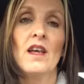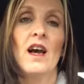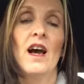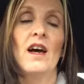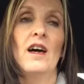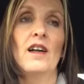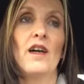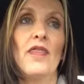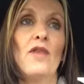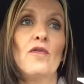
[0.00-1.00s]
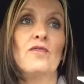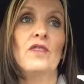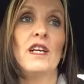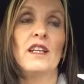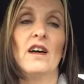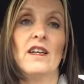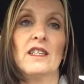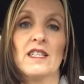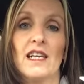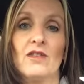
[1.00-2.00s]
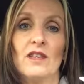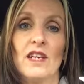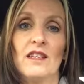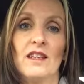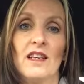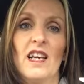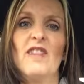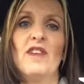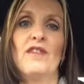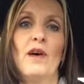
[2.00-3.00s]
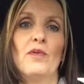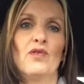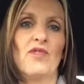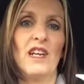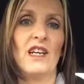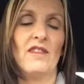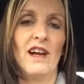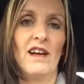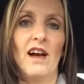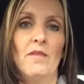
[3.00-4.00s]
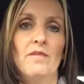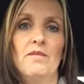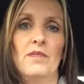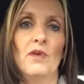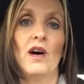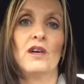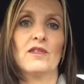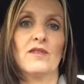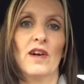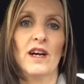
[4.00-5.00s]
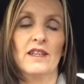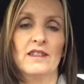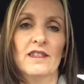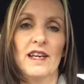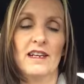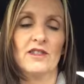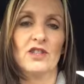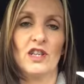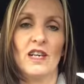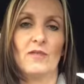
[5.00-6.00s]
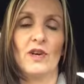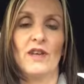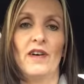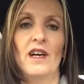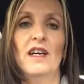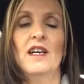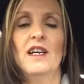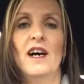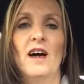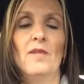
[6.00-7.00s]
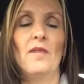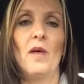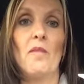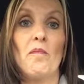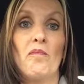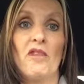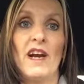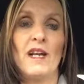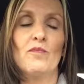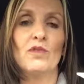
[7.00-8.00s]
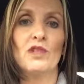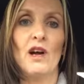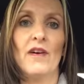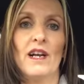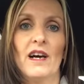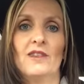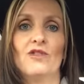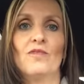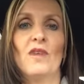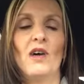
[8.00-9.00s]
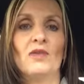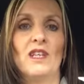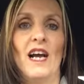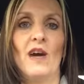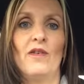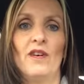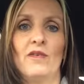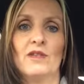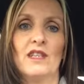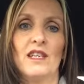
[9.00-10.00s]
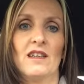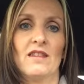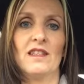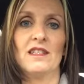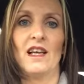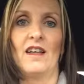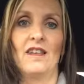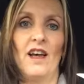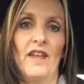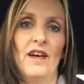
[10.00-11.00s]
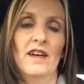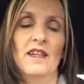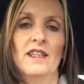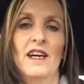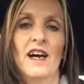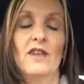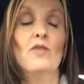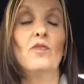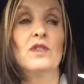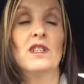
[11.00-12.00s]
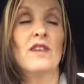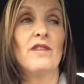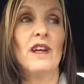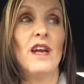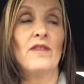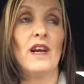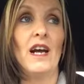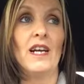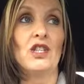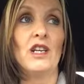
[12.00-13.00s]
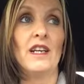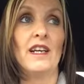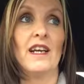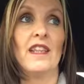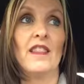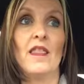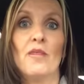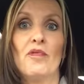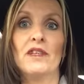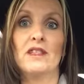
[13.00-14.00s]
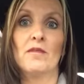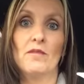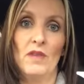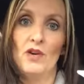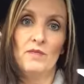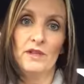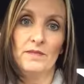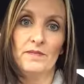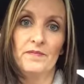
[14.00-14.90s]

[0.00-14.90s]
And I thought really that I could take on anything, even if I was running around like a blue ass fly and headless chicken, whatever. My brain was going 100 miles an hour, and I was thinking of this, that, and the other, and was never ever actually in the present moment.